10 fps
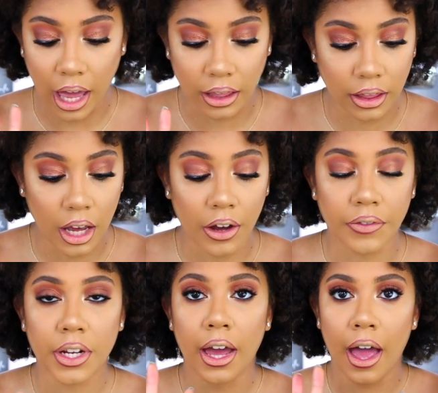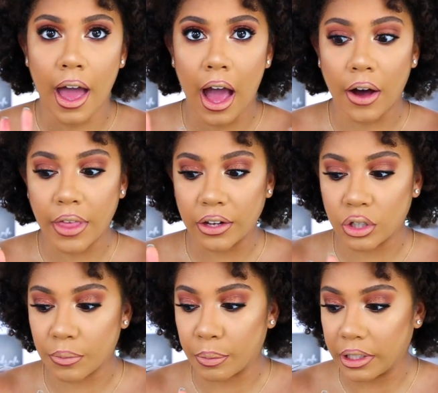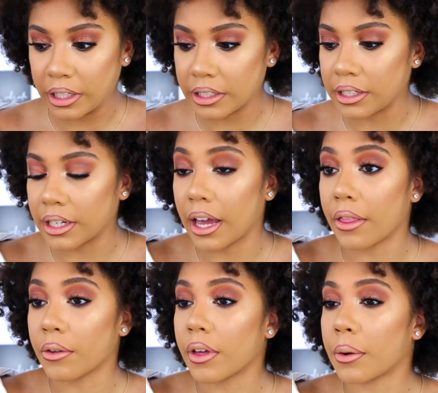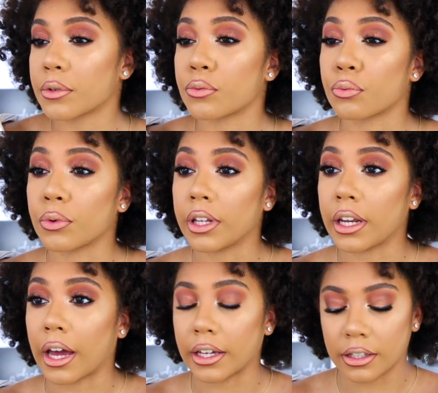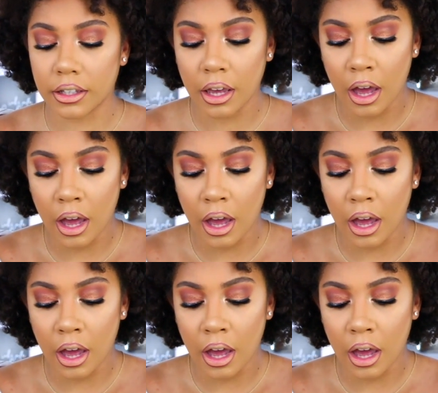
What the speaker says: I loved how that just blended together. That was really nice.